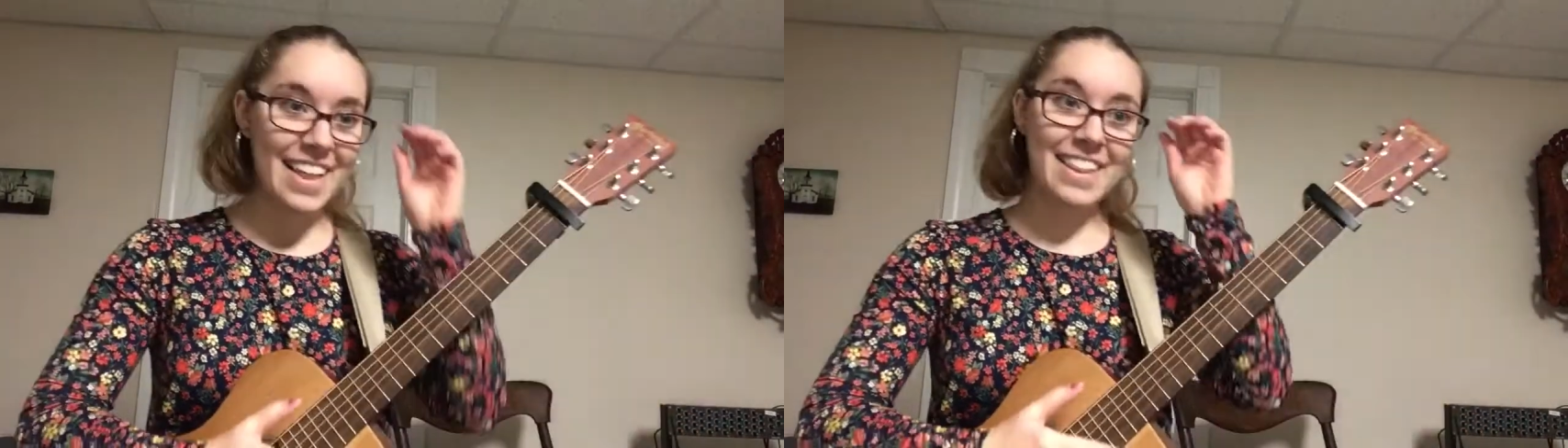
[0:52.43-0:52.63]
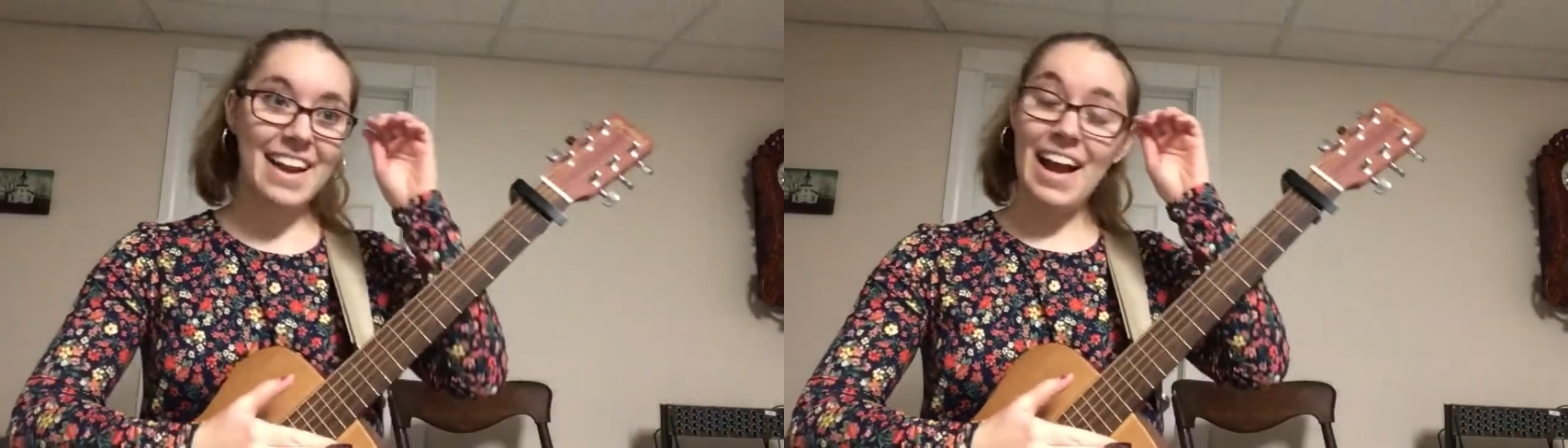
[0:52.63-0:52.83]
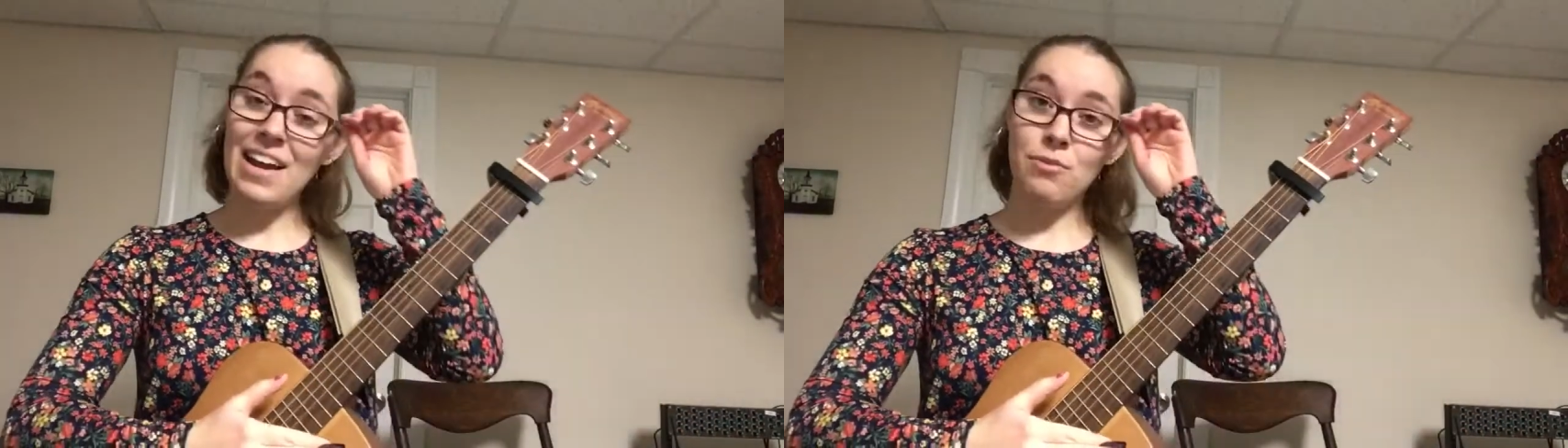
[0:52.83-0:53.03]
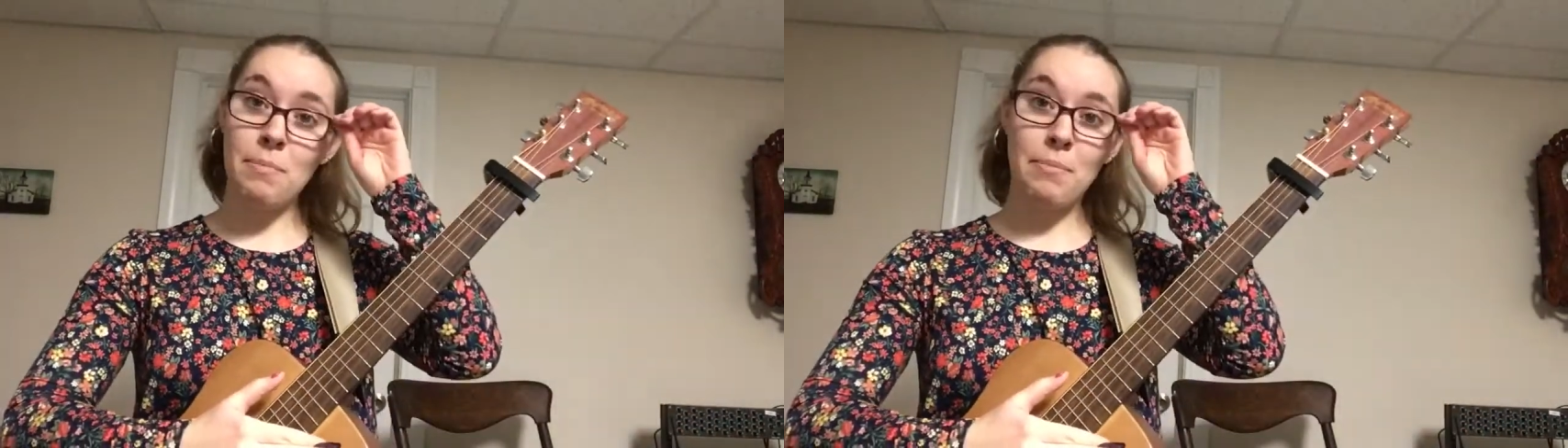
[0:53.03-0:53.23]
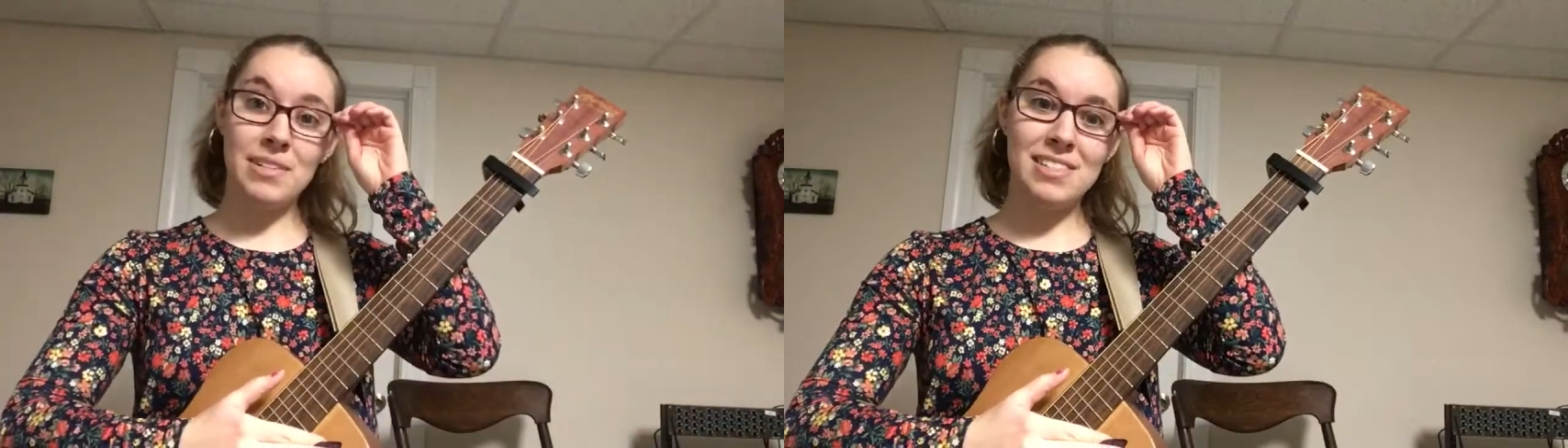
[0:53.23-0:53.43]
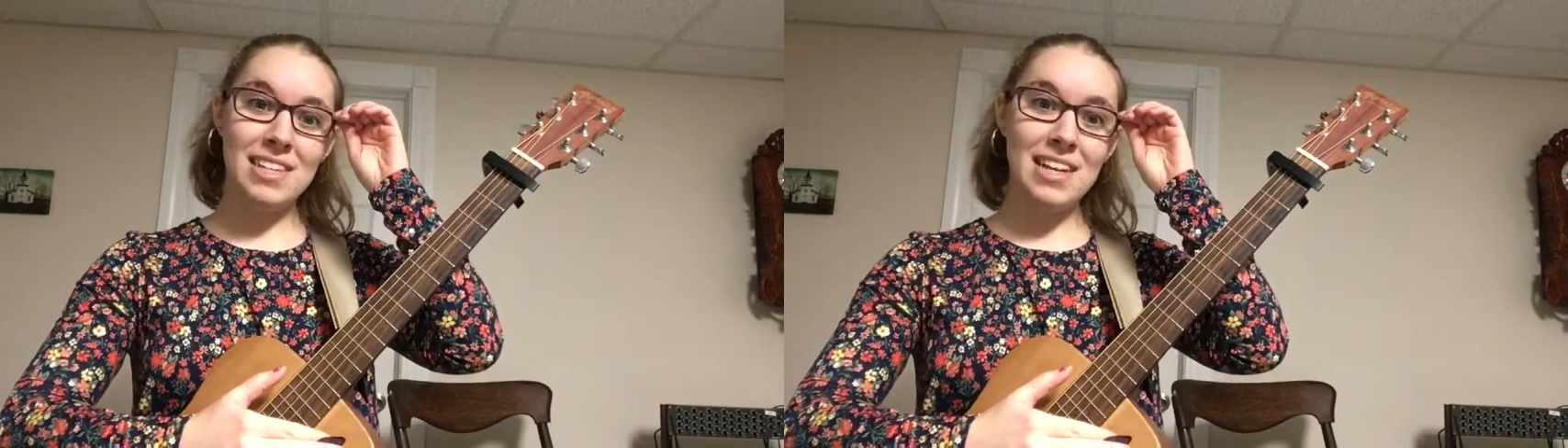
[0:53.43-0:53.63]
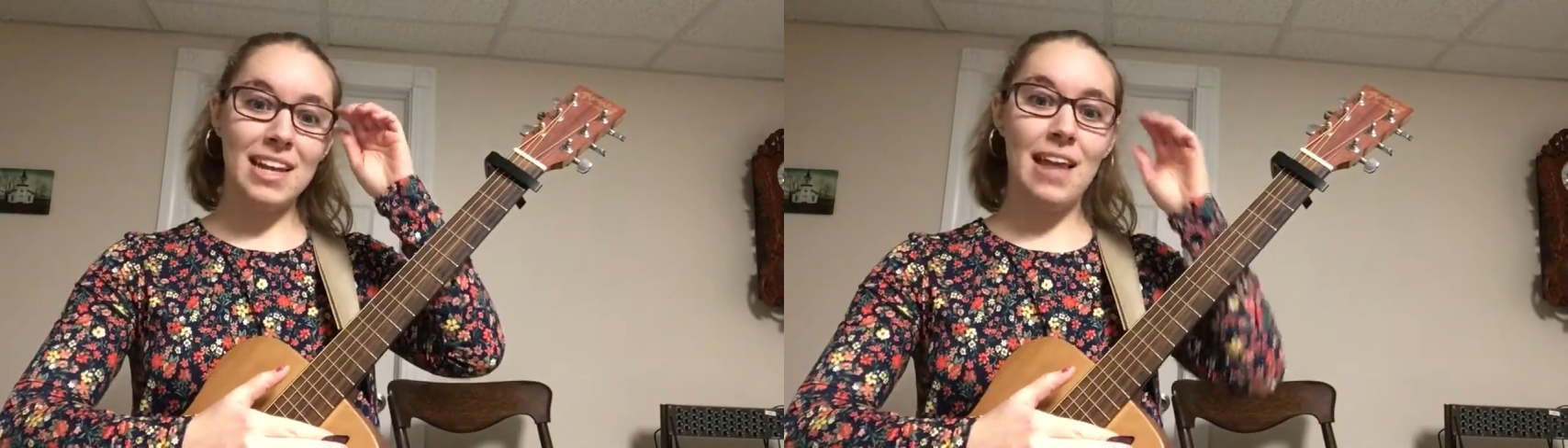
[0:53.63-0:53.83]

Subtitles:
that I had remembered seeing.